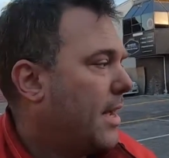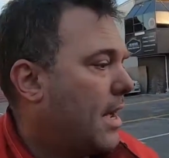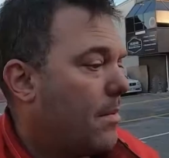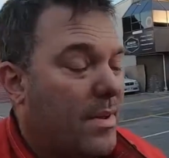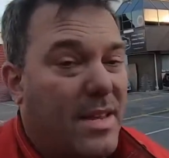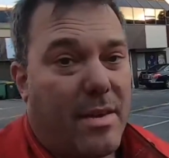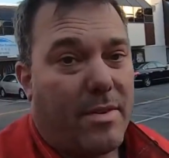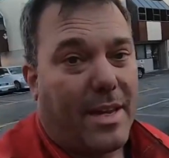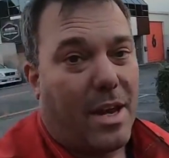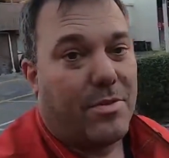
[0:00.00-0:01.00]

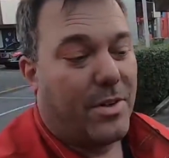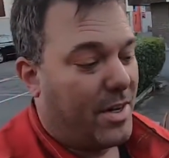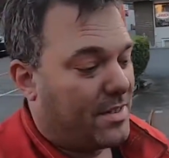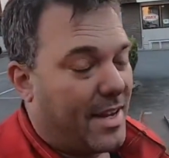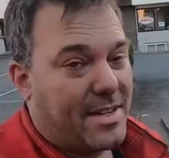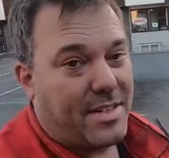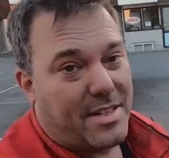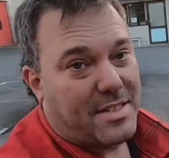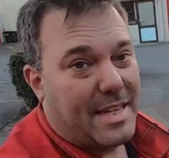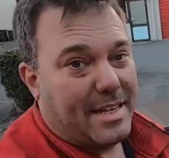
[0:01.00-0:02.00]
have it galvanized. So as you
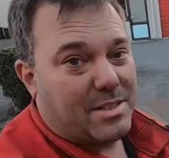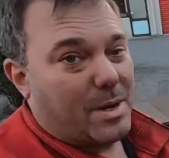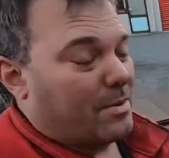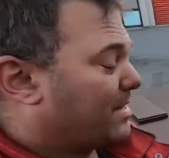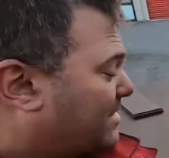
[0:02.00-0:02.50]
can see, it's quite